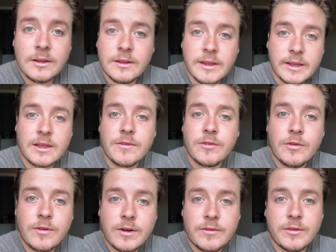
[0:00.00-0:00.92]
Like, if
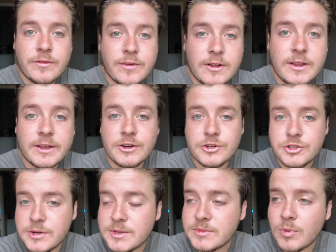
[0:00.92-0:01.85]
you've ever felt like your
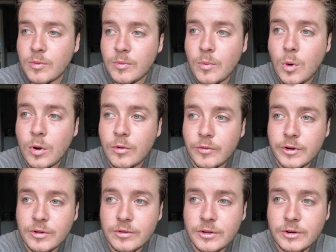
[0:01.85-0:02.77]
dreams were more
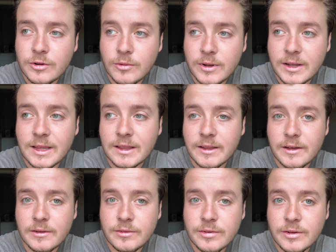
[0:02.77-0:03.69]
real than your waking
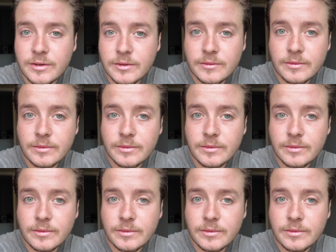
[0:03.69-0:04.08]
life,